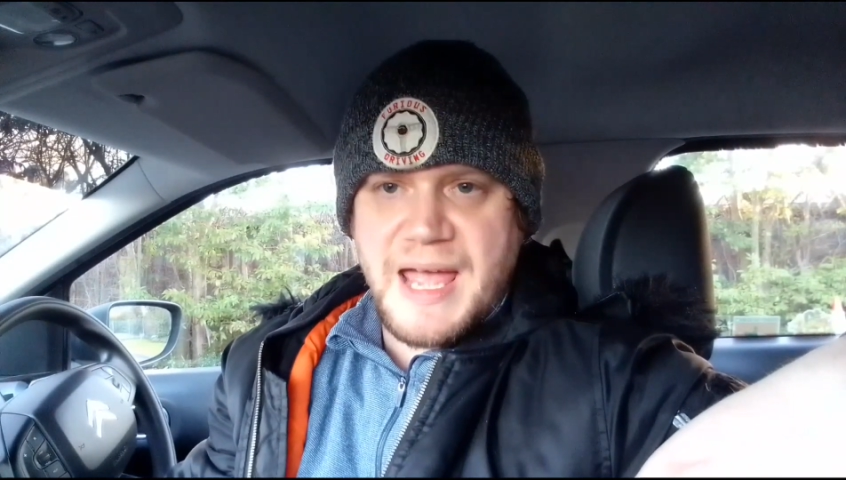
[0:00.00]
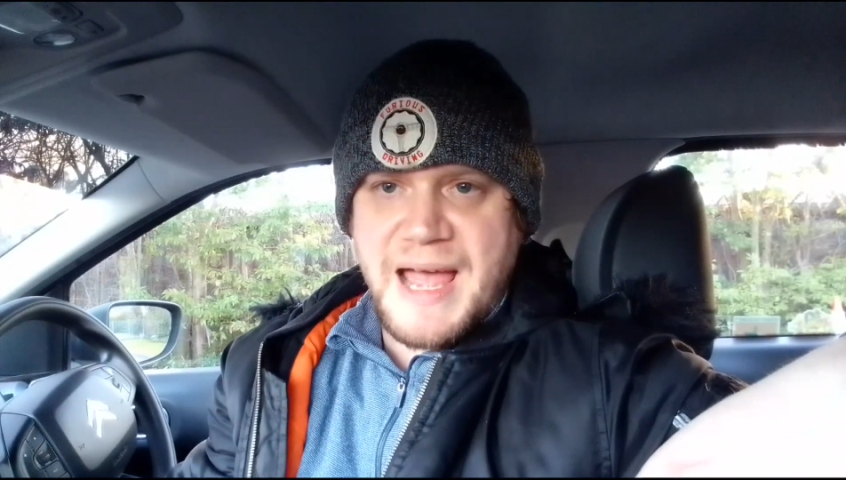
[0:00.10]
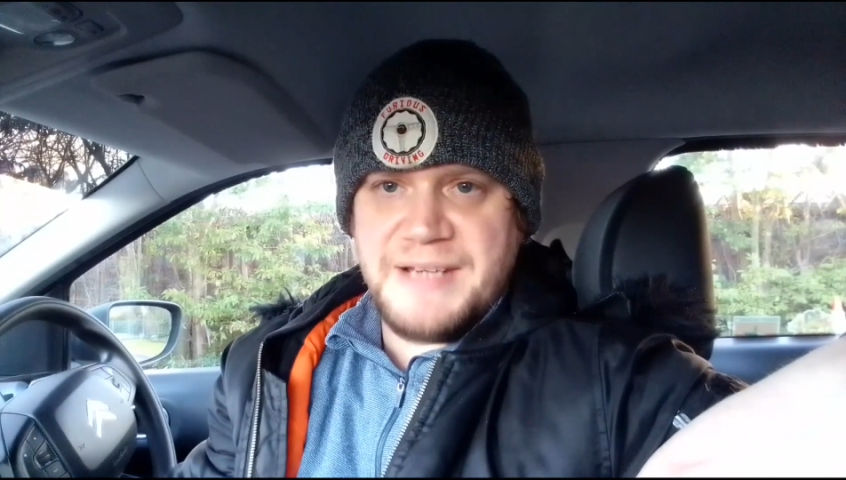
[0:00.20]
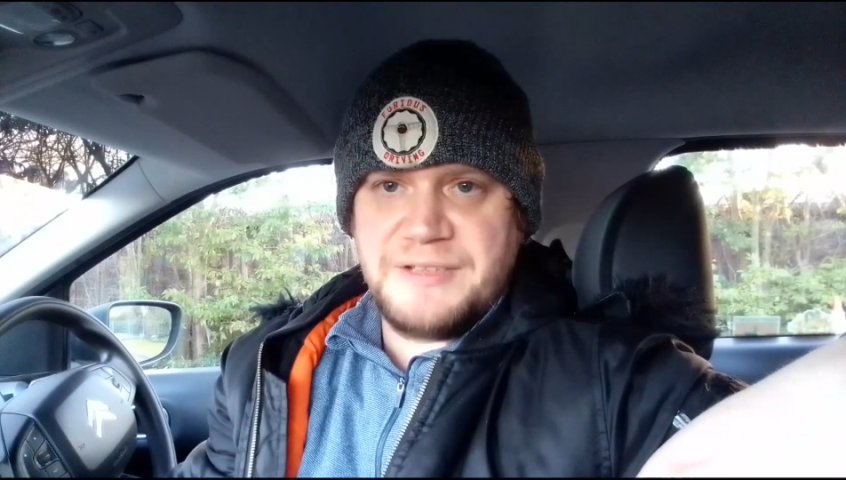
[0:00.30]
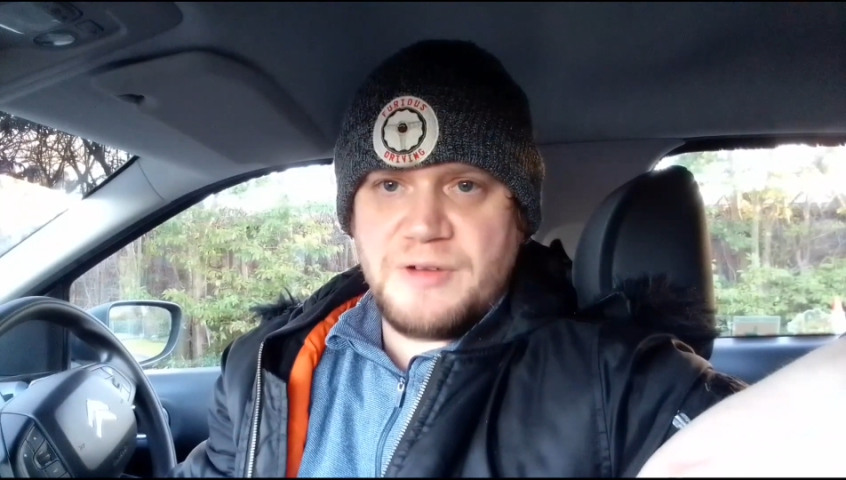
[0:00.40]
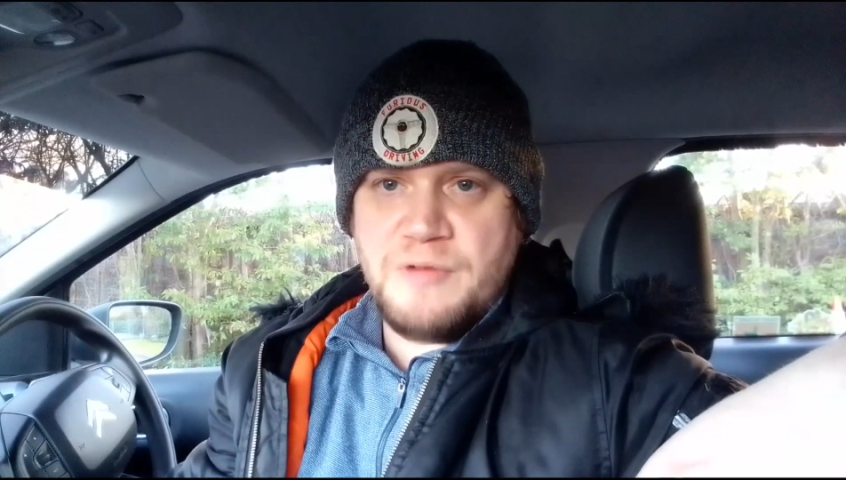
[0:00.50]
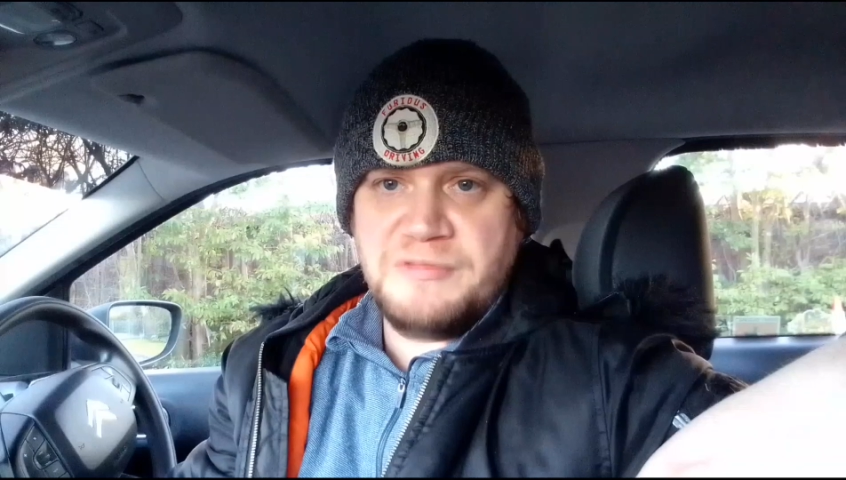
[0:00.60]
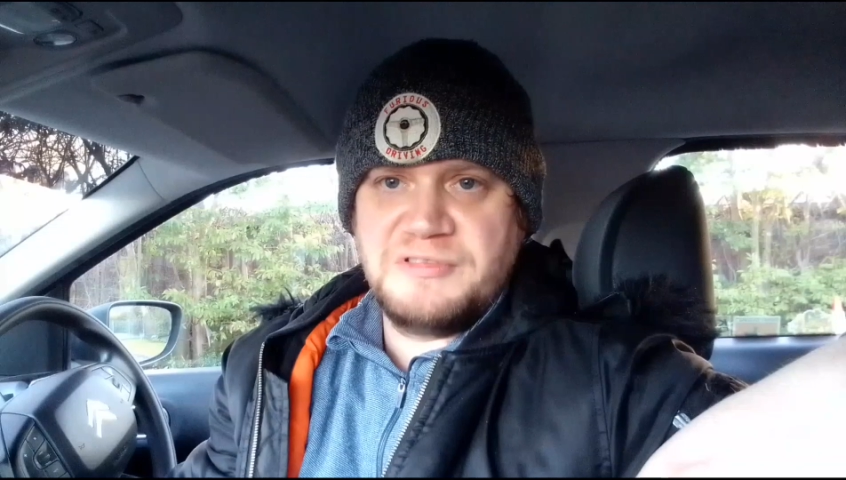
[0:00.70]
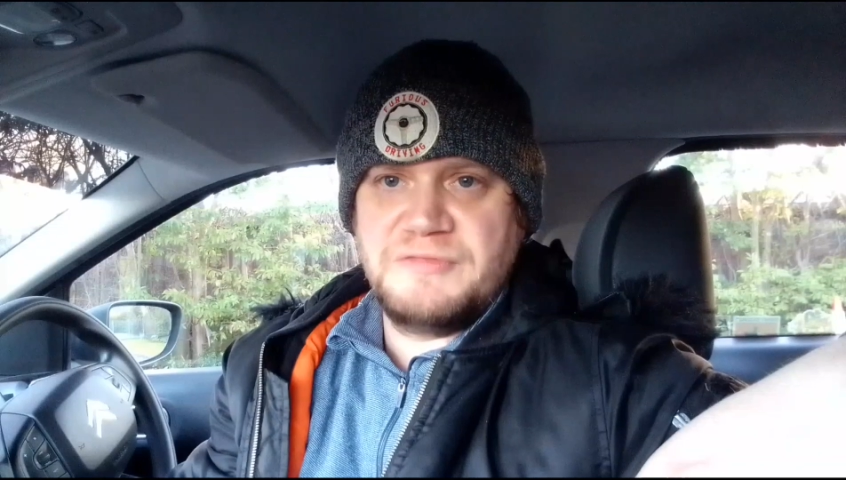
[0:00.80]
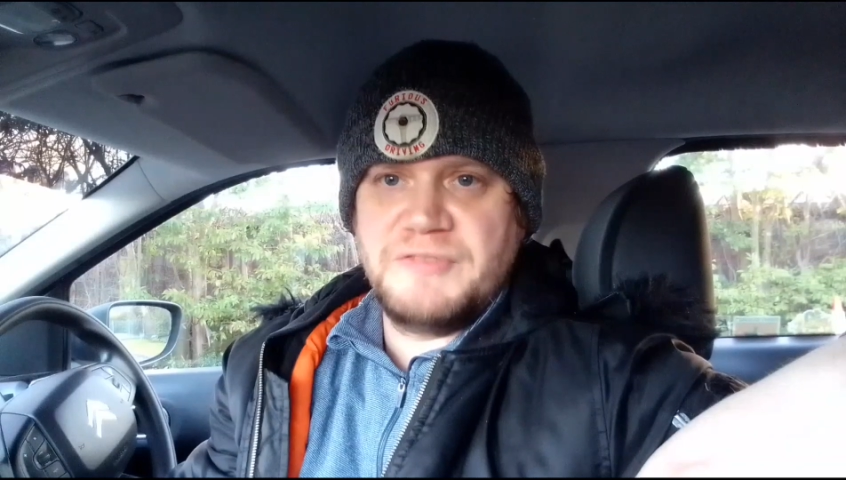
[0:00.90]
and
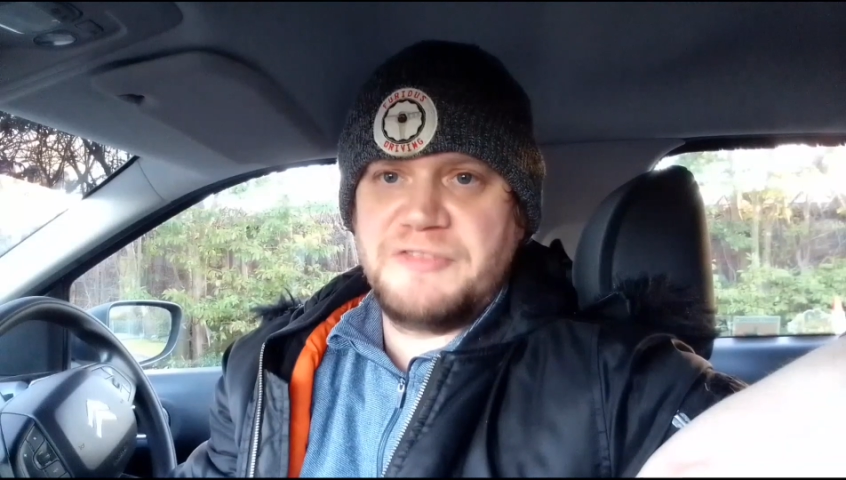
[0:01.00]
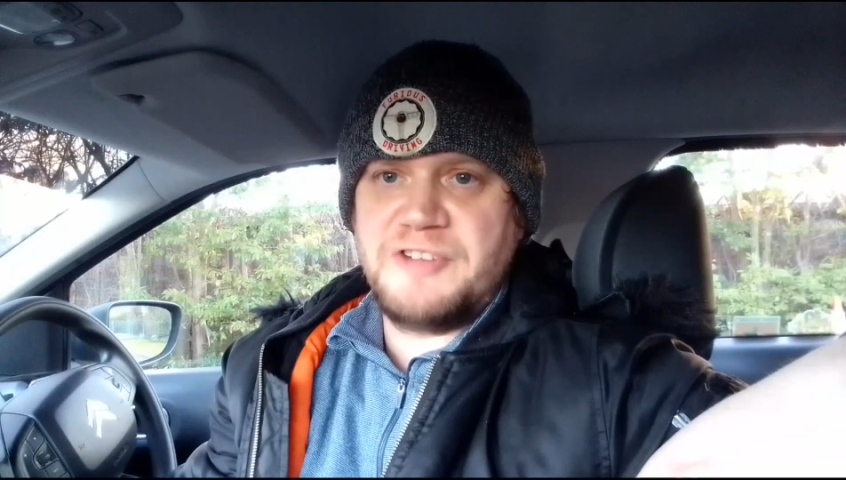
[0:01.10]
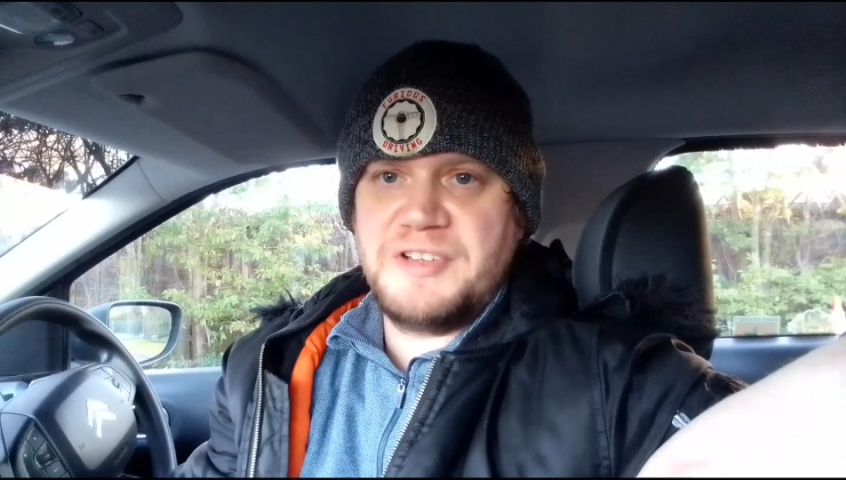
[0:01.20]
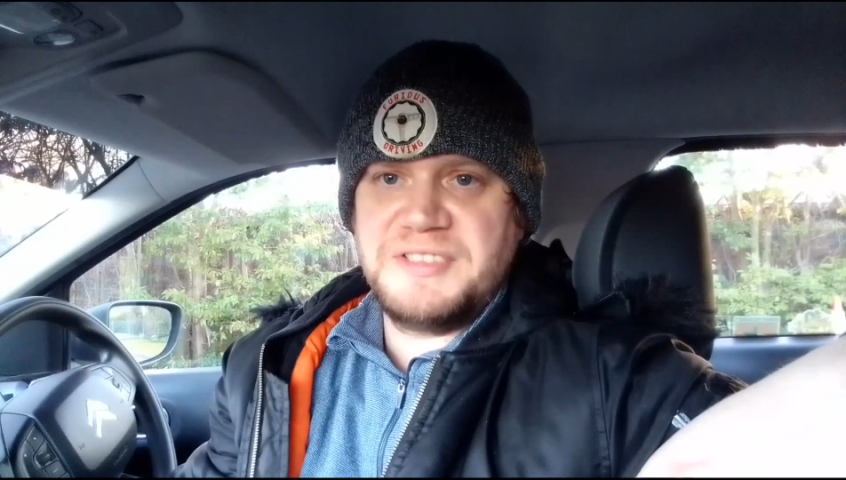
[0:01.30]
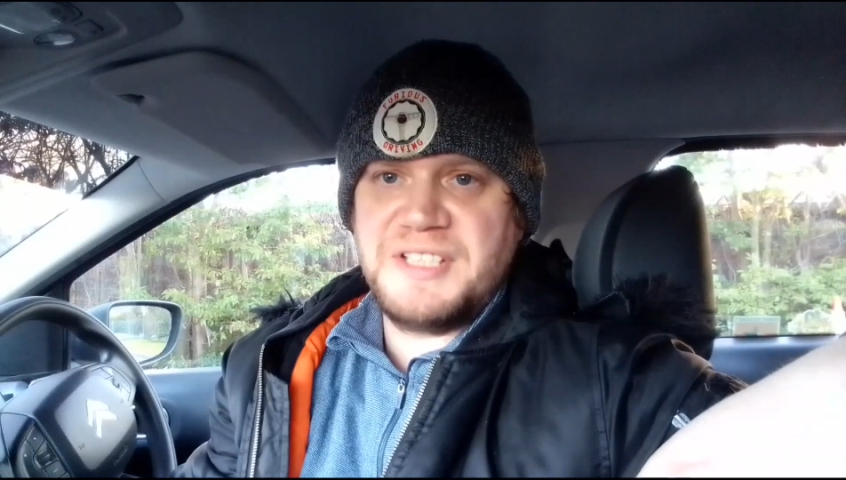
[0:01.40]
also the front